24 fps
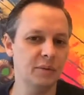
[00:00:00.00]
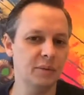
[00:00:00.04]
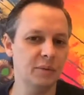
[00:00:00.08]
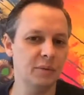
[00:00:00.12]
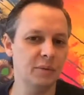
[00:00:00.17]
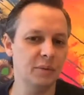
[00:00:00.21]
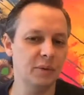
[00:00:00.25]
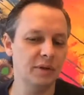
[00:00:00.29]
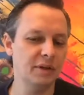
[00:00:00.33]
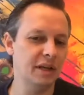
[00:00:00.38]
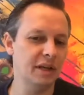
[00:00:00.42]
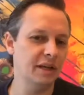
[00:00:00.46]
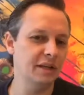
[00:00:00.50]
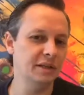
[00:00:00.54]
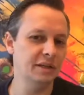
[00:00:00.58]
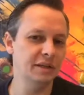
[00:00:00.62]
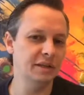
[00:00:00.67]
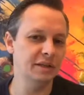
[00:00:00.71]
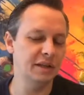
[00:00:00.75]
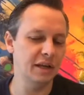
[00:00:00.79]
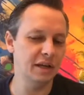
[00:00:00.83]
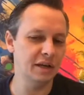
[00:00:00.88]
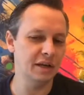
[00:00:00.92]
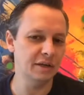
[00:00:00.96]
what they
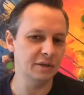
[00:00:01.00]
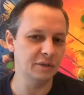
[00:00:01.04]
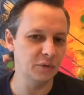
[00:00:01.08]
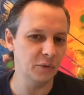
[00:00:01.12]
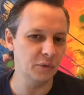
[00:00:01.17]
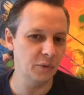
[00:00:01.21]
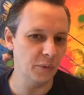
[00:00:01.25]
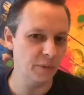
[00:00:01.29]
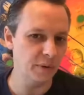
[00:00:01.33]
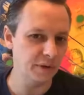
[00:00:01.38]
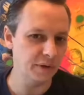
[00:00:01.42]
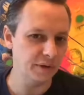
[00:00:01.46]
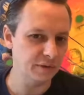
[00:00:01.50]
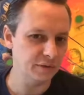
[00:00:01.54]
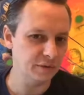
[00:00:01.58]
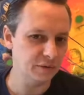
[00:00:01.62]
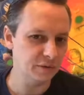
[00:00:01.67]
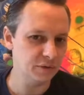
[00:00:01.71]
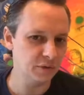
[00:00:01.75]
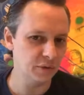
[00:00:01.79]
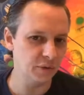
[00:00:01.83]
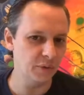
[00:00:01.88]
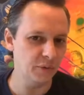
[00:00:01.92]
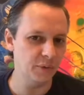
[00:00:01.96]
they are doing.
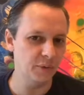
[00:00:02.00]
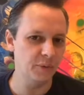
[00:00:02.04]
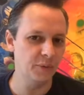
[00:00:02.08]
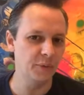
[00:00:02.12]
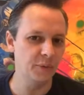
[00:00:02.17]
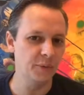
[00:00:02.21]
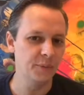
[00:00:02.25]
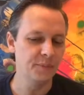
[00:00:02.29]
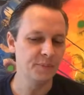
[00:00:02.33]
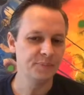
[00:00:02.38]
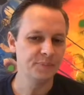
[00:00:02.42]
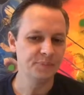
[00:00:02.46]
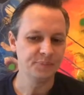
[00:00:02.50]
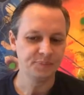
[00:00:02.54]
So